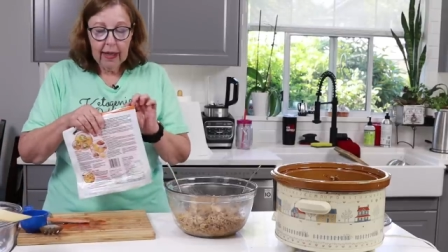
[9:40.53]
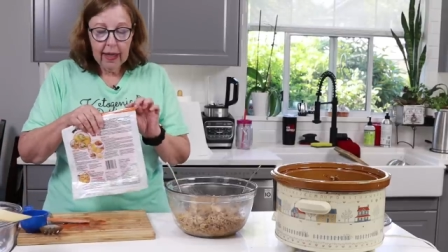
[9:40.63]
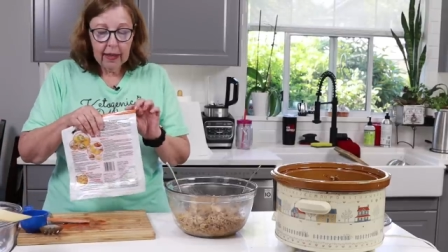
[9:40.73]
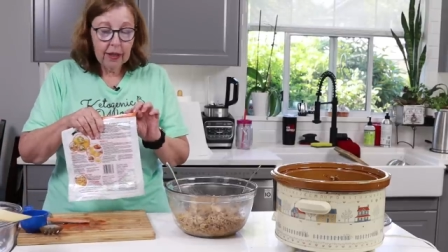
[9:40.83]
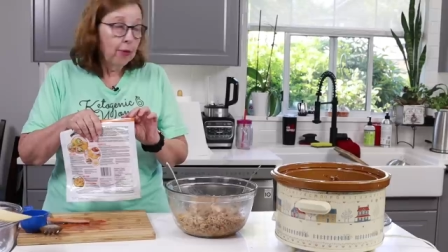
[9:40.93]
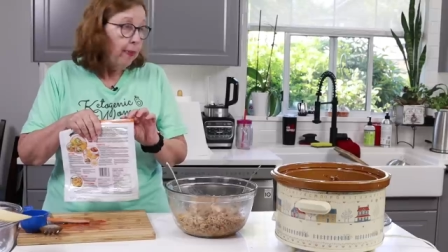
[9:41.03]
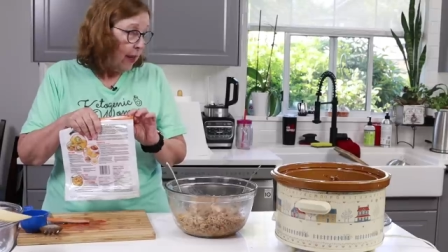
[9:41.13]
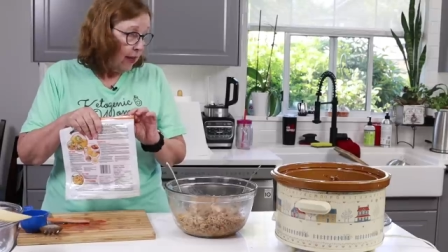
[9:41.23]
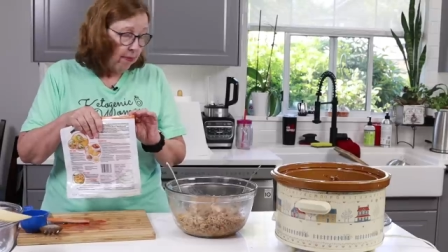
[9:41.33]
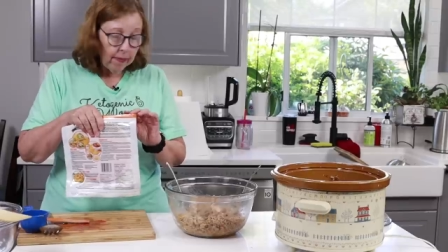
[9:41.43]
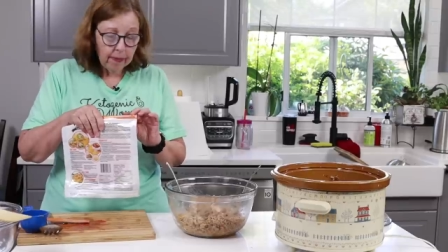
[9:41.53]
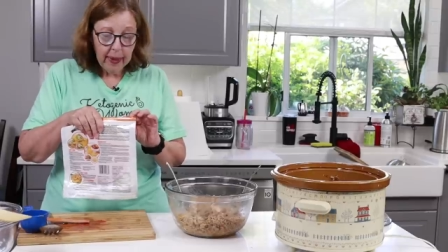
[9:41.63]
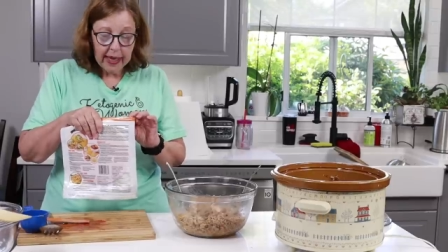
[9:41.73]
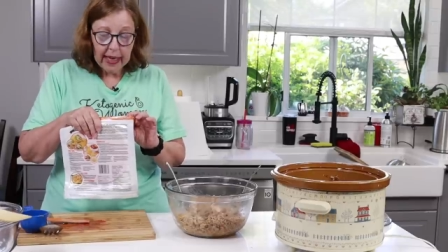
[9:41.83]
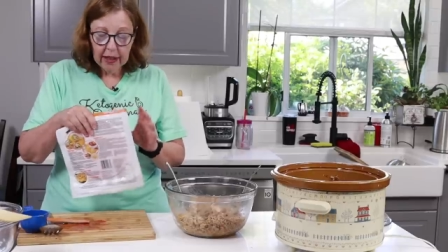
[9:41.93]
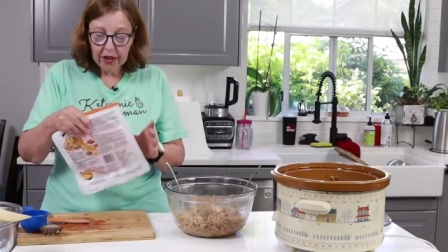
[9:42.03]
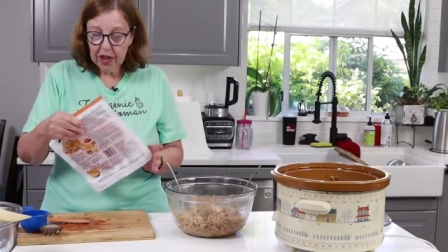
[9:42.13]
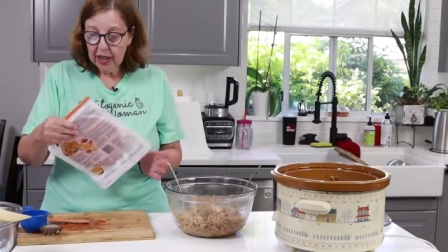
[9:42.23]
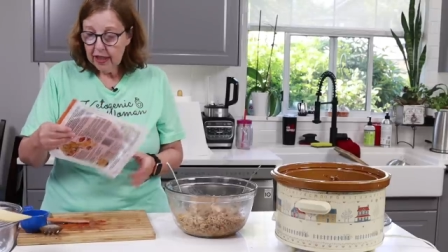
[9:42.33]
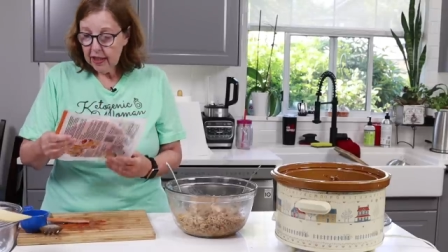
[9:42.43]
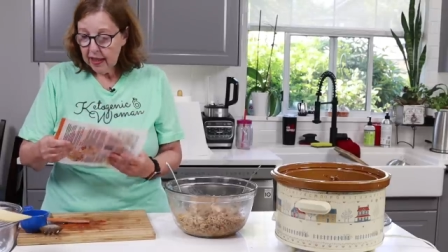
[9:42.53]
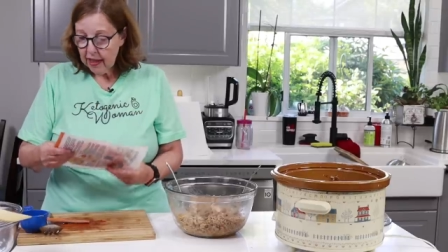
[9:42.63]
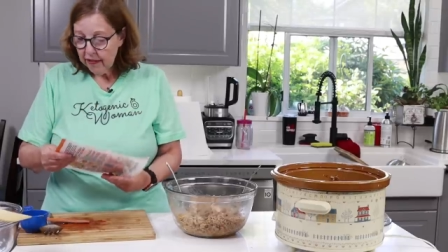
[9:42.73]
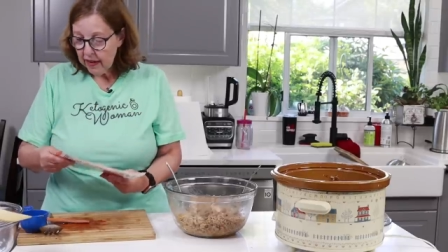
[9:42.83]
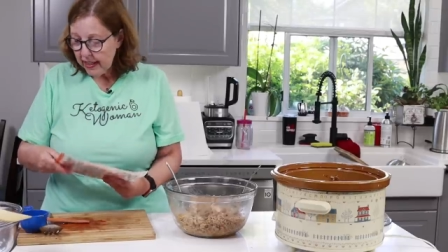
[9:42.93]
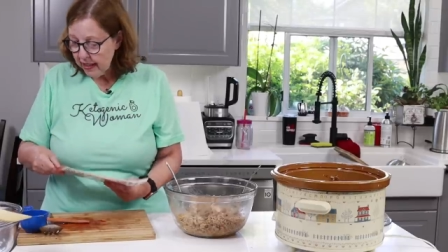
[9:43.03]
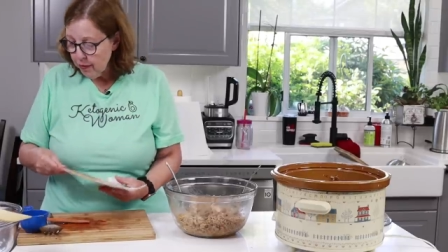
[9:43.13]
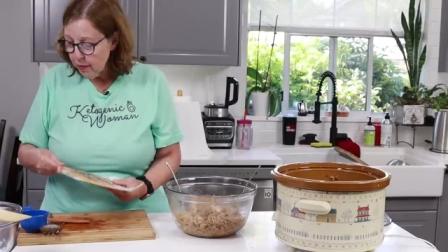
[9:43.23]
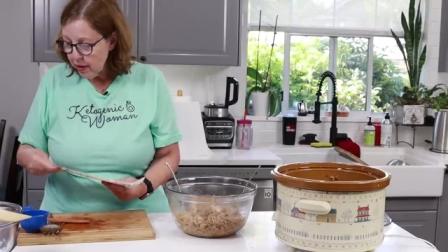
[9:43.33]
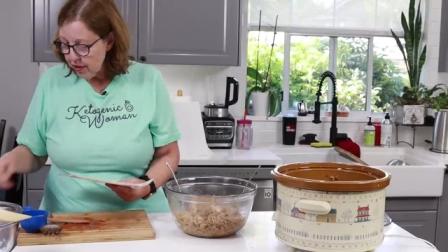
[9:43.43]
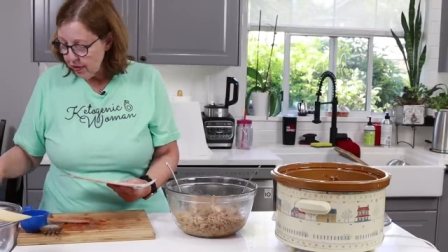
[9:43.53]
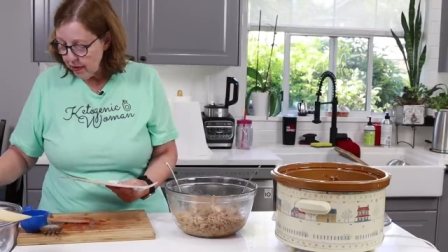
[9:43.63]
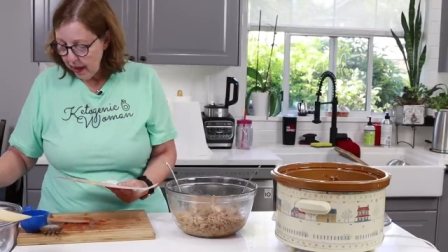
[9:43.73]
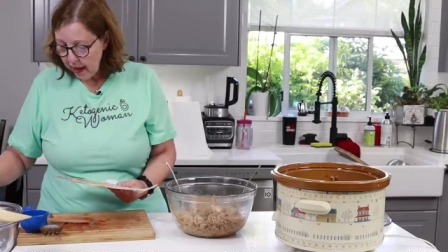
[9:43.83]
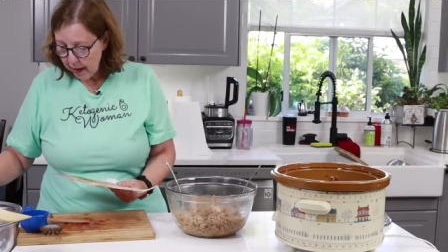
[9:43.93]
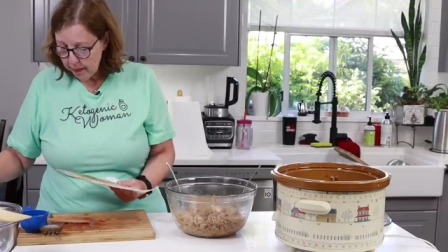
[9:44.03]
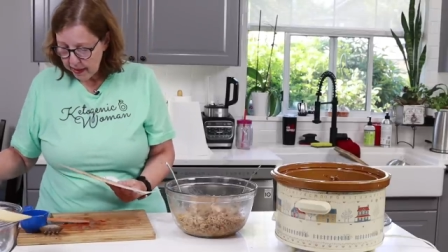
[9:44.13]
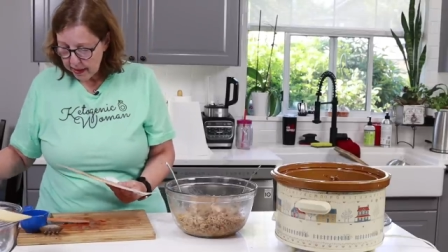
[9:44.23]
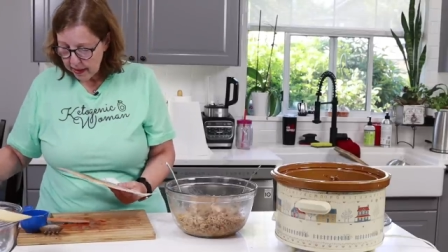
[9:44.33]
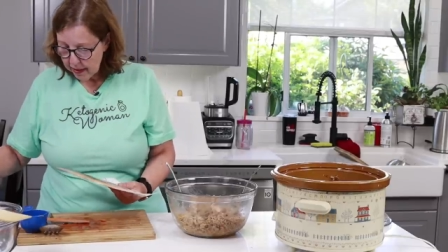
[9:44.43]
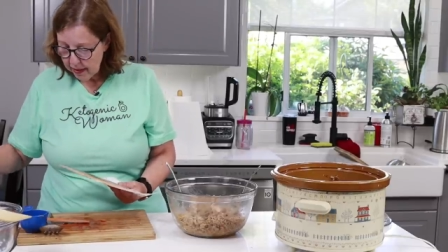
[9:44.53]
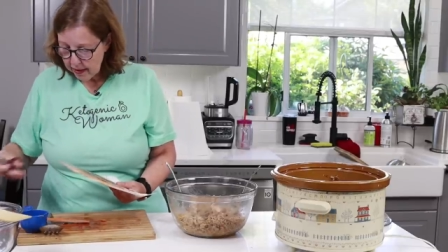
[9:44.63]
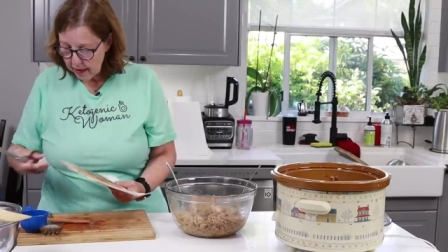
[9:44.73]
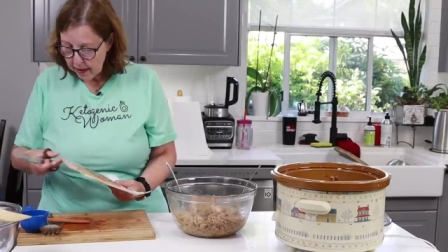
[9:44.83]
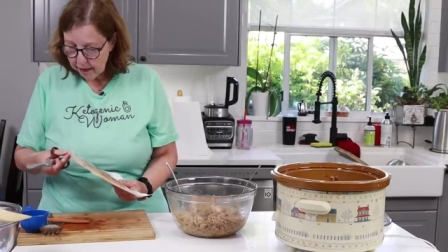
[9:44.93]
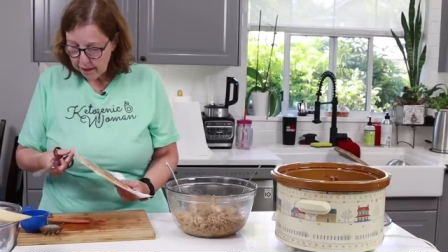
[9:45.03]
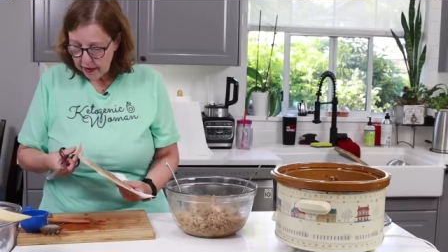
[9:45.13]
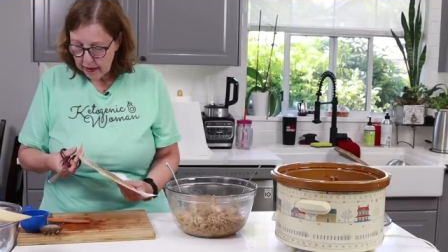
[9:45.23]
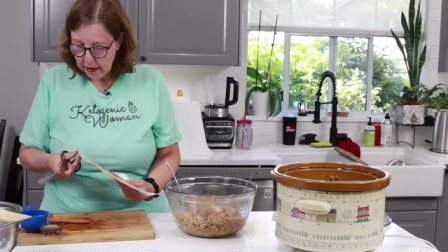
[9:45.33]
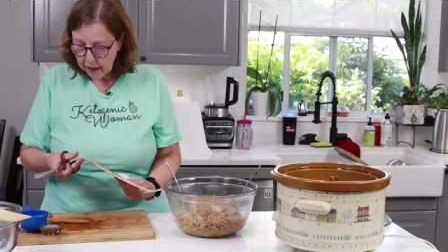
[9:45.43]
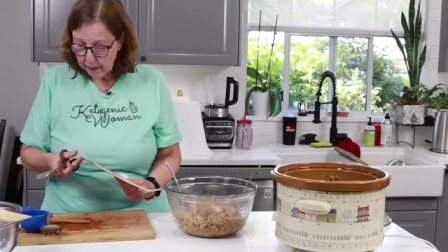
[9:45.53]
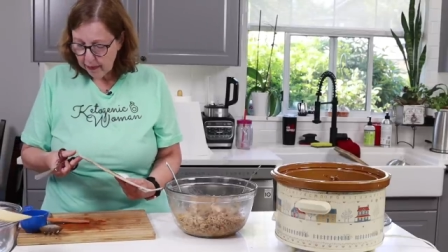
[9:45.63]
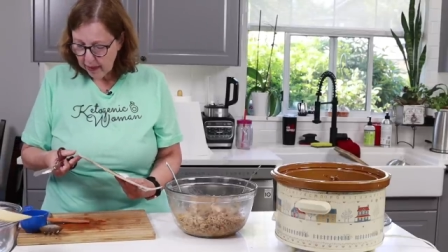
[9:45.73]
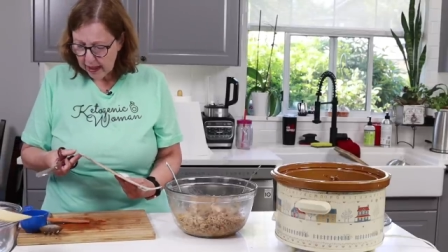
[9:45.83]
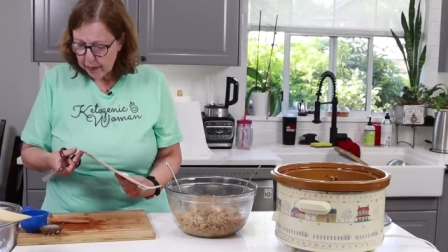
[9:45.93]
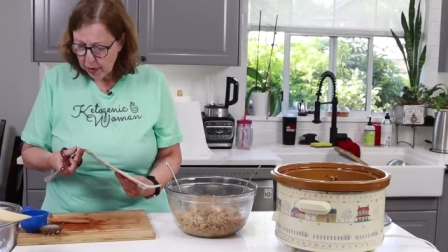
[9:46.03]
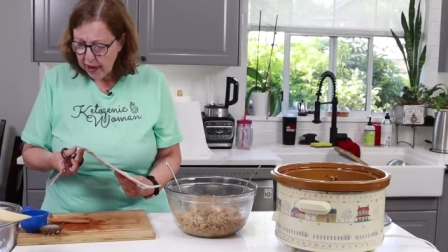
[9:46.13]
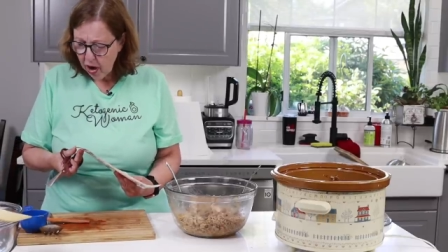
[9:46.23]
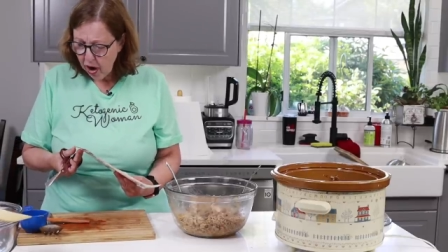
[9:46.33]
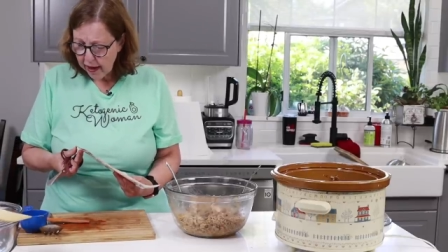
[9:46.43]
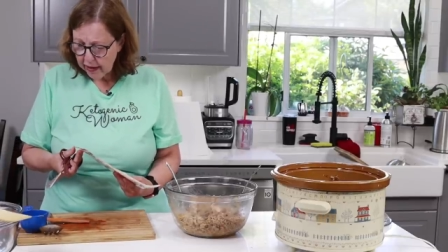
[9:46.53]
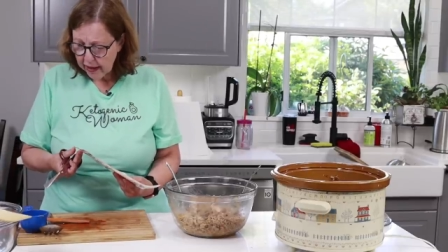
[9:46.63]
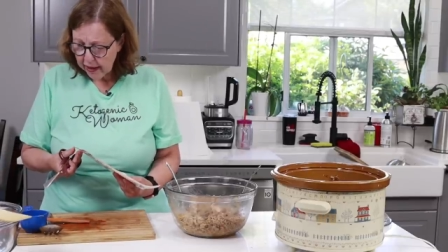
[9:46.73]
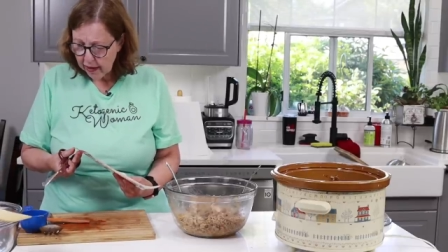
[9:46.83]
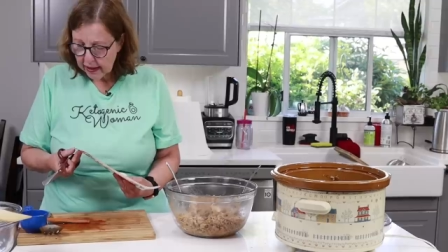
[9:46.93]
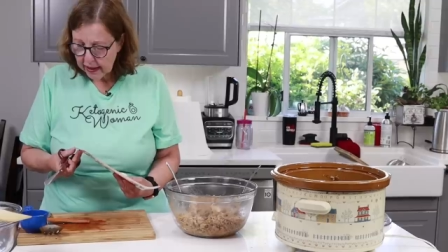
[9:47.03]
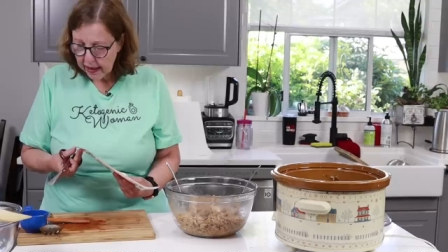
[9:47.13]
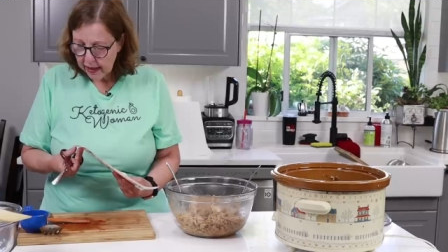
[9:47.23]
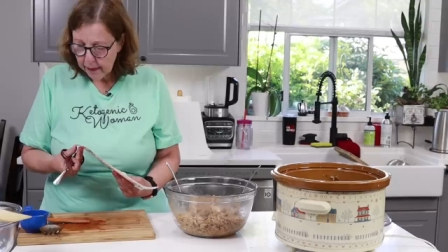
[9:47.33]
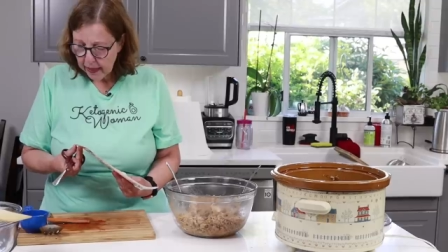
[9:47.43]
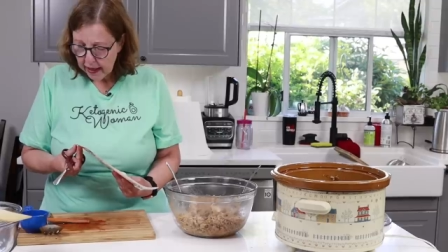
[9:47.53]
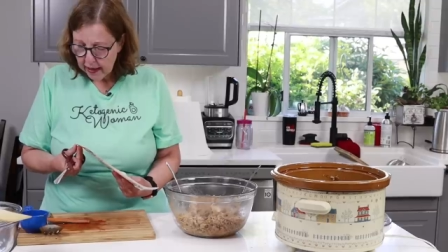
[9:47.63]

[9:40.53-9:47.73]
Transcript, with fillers: you know, by baking the cheese in the oven. I didn't want to do that because of um, it's pretty hot in here today.